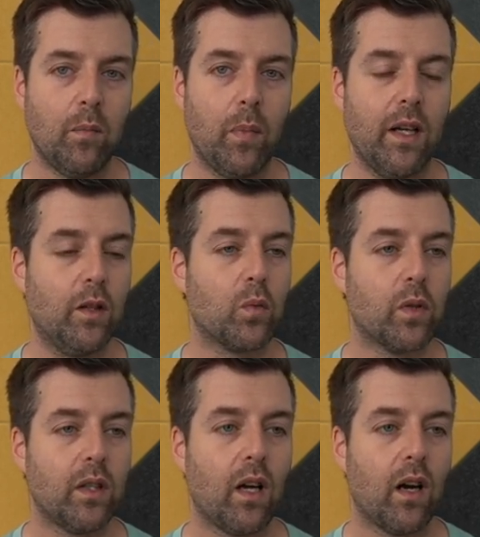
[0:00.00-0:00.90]
but it's
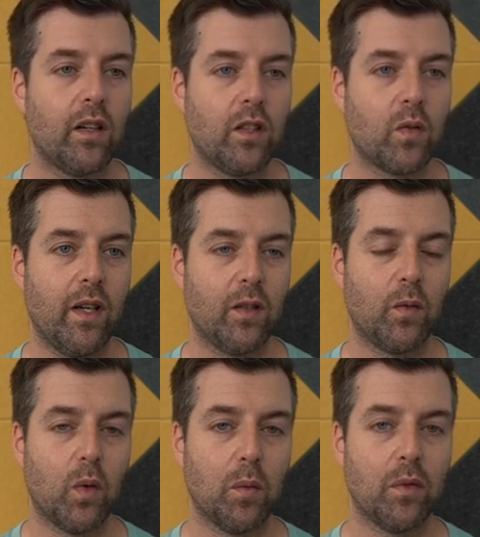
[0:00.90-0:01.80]
really hard to
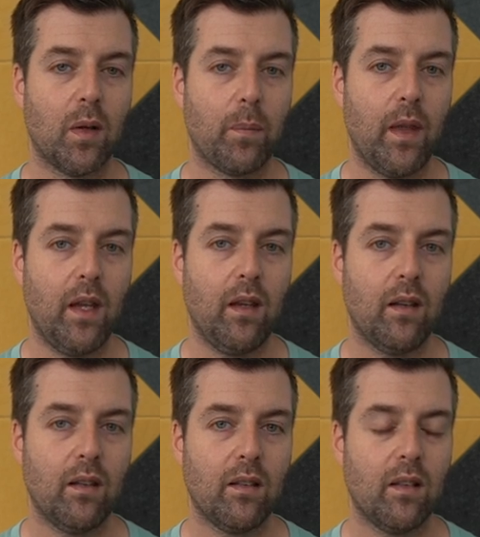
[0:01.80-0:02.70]
transform
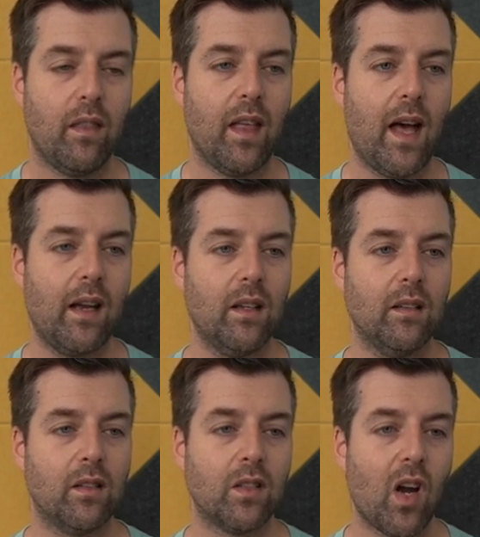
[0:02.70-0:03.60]
something that
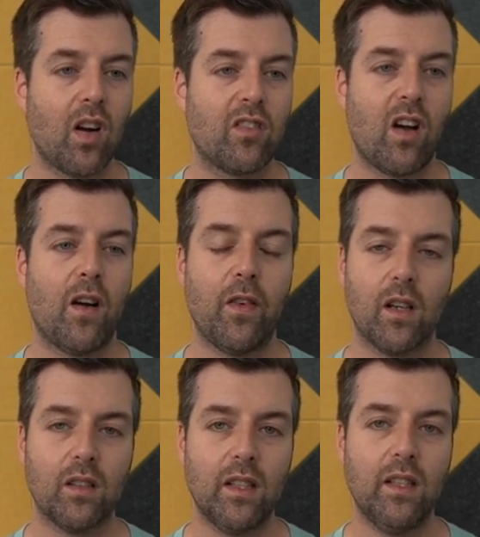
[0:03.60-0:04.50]
it starts off
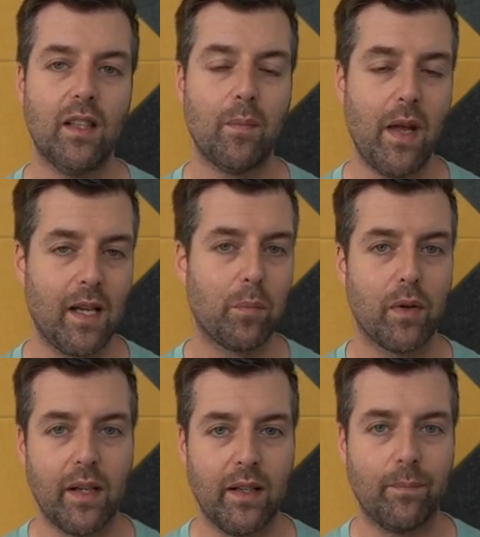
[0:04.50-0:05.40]
ugly and make it
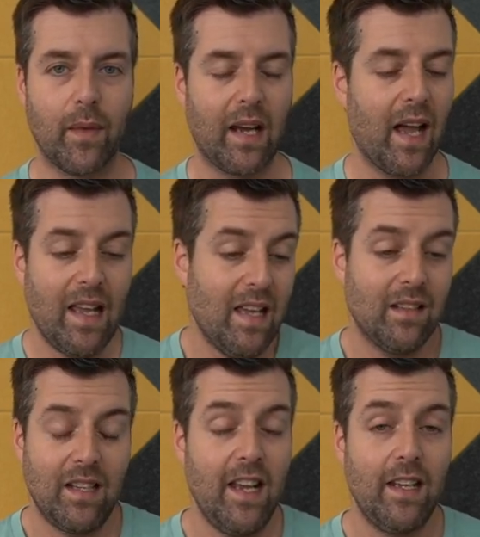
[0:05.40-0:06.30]
pretty. Like I
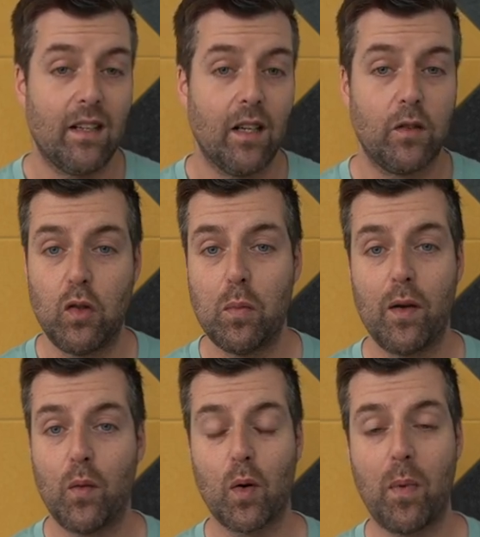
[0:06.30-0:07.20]
can't take a
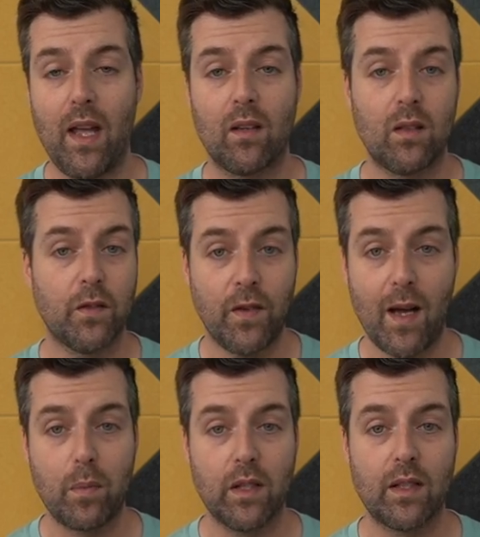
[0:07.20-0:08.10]
2x4 panel of
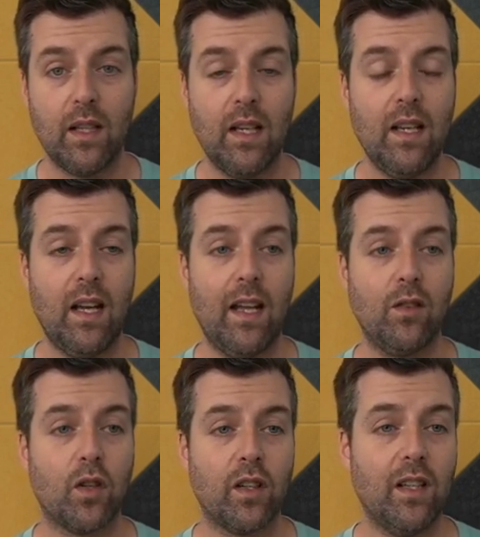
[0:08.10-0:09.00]
fabric
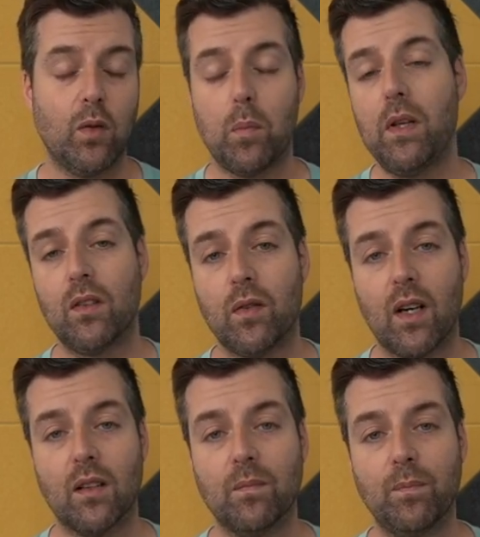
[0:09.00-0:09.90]
and turn it into a piece of
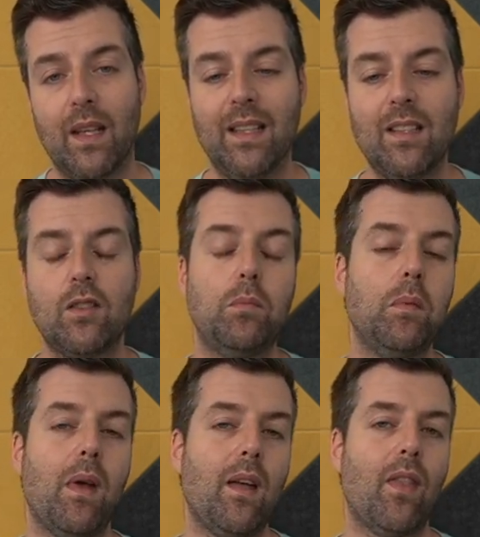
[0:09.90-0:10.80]
art. It needs to be
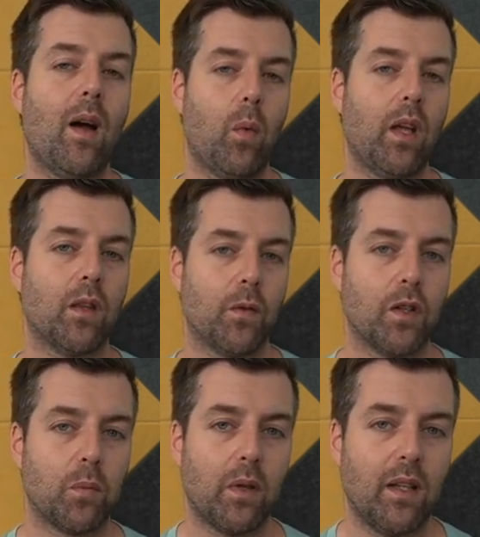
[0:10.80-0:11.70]
made that way in the
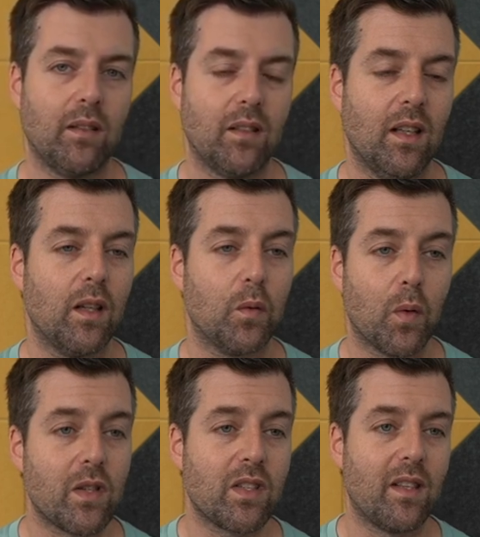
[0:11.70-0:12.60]
first place. And
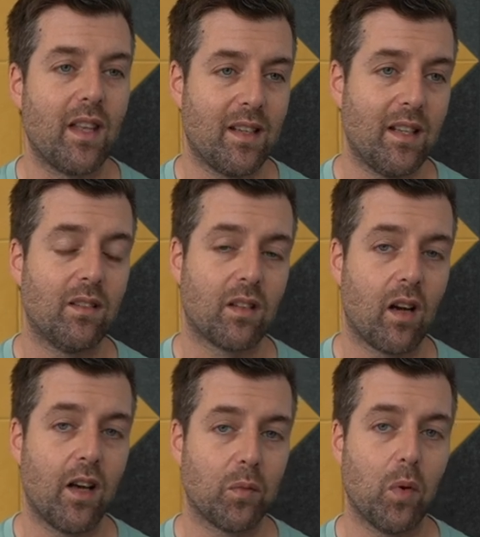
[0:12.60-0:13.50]
unfortunately, that tends to
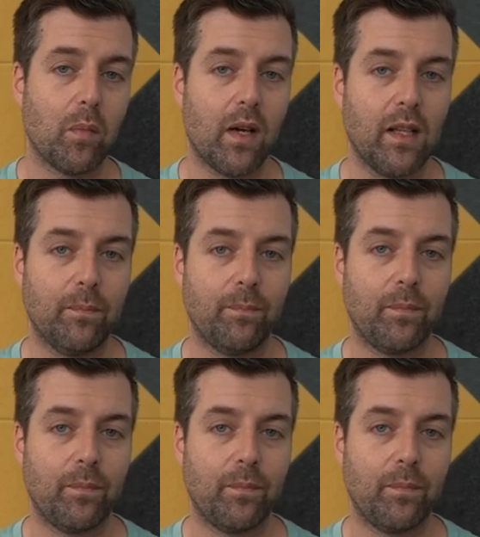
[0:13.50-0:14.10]
cost more money.